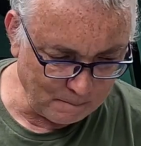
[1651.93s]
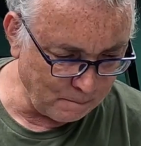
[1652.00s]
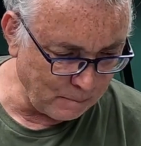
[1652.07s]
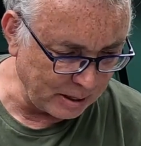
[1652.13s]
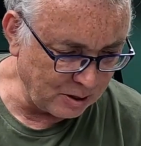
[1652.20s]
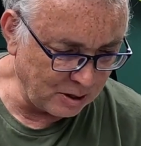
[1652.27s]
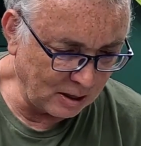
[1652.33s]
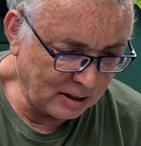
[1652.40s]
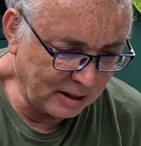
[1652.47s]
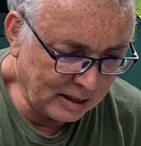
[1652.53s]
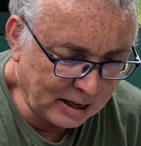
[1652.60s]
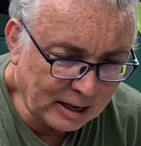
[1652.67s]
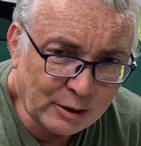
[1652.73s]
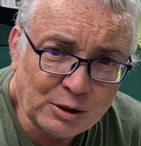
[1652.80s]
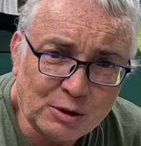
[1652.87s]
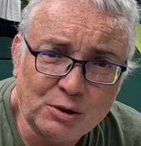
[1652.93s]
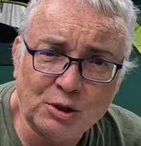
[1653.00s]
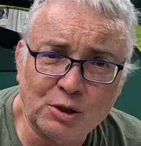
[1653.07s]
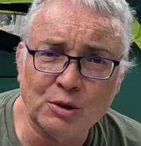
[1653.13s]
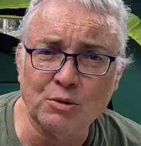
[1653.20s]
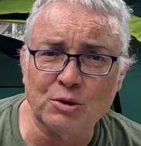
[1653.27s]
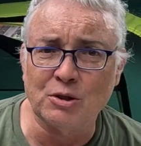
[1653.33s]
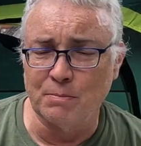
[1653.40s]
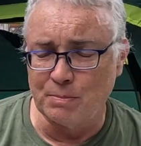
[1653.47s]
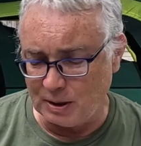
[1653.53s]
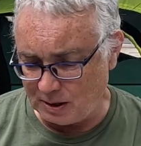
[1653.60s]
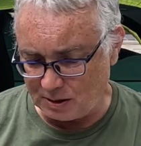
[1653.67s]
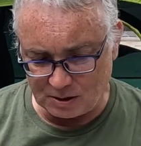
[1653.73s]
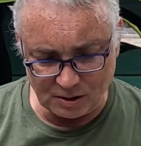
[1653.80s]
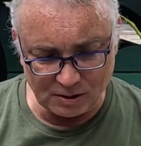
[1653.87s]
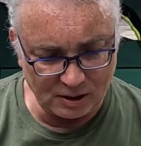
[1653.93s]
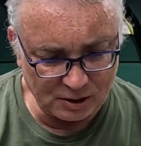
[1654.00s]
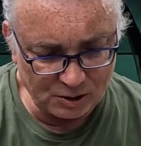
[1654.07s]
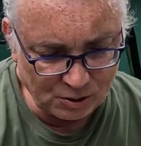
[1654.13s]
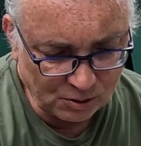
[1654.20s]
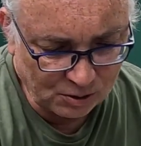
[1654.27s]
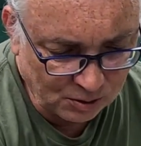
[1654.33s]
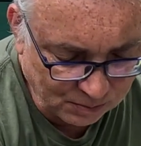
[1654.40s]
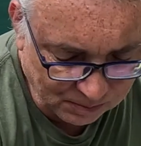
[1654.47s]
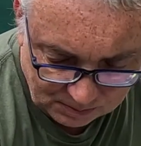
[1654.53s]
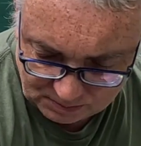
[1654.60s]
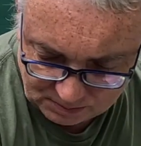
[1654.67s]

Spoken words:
Basically, how you use the pizza things, you've